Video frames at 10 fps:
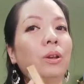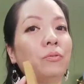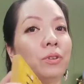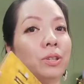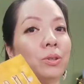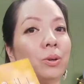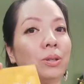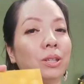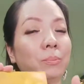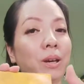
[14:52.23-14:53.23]
I first saw
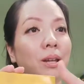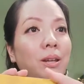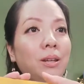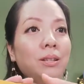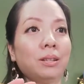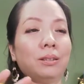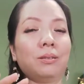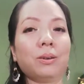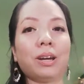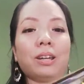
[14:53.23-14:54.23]
this palette,
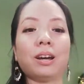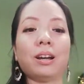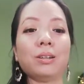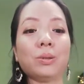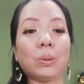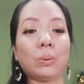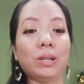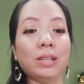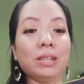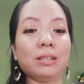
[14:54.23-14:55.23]
look at the color
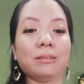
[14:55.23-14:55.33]
stories,